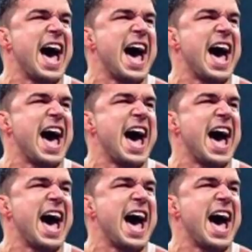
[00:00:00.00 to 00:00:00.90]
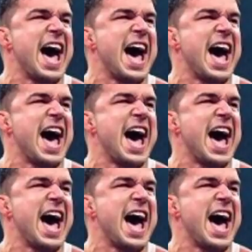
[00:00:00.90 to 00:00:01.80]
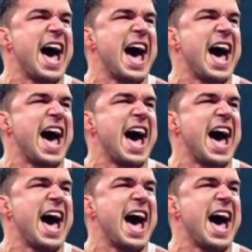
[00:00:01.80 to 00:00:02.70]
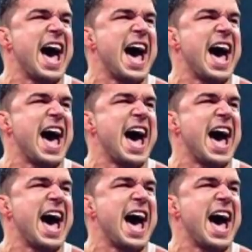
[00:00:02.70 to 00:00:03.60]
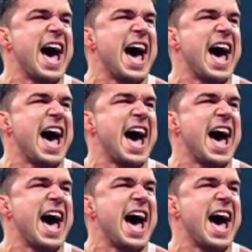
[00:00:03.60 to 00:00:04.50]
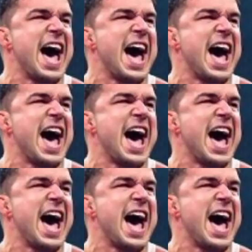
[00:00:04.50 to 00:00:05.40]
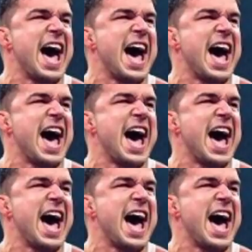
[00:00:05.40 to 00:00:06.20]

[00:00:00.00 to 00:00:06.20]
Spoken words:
[no speech]